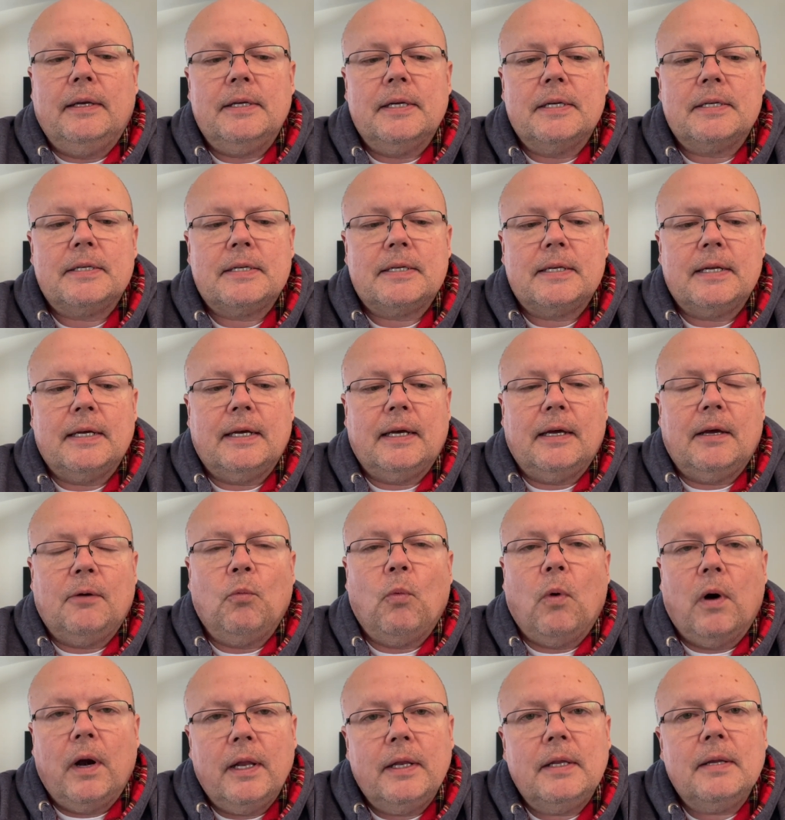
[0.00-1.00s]
just
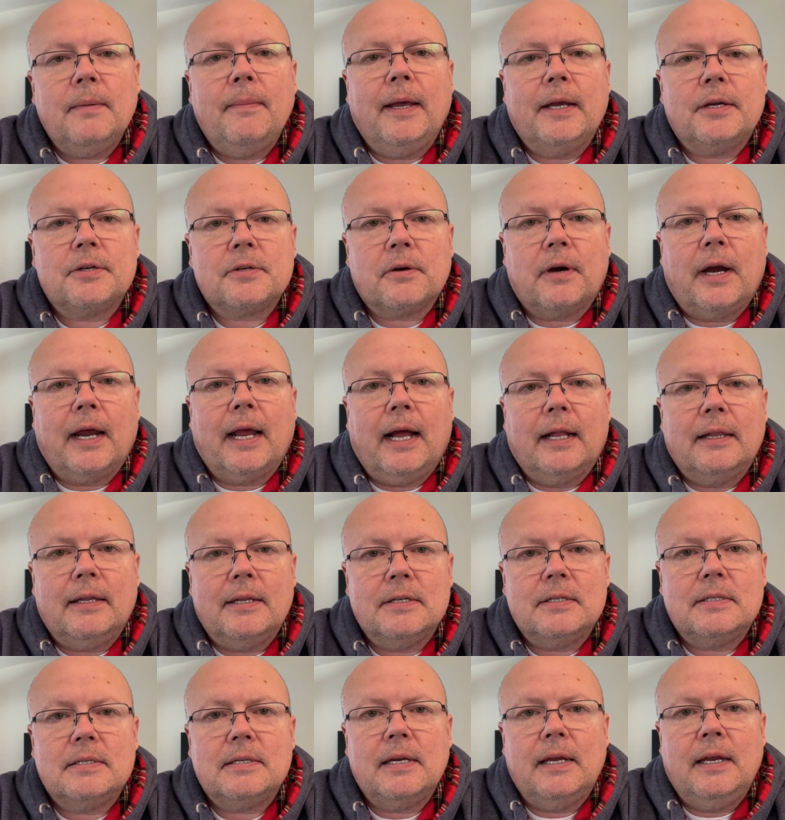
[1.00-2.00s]
wanted to make sure I got
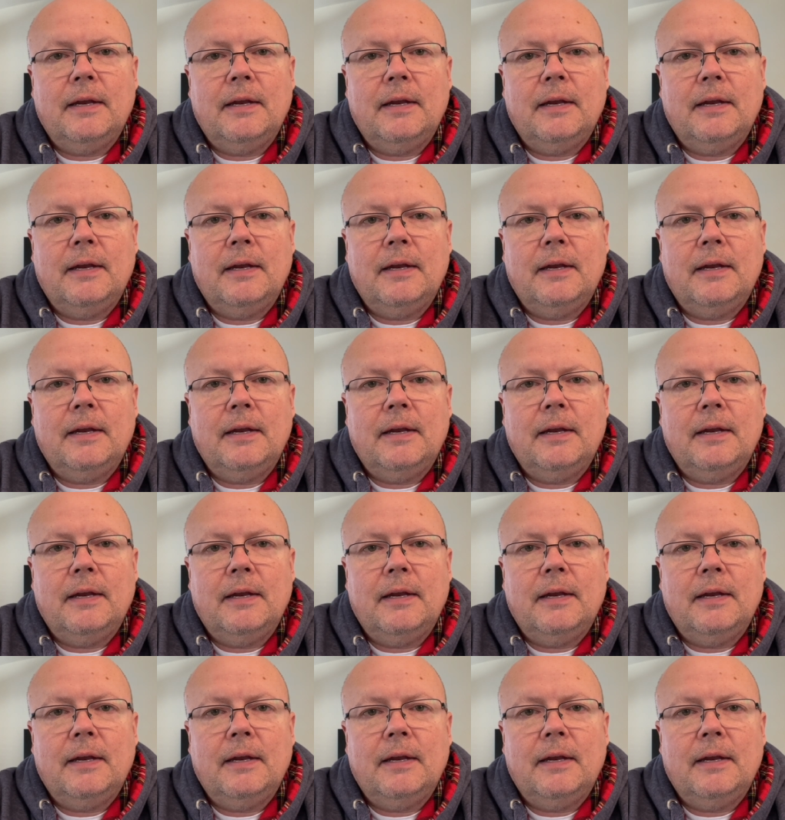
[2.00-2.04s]
this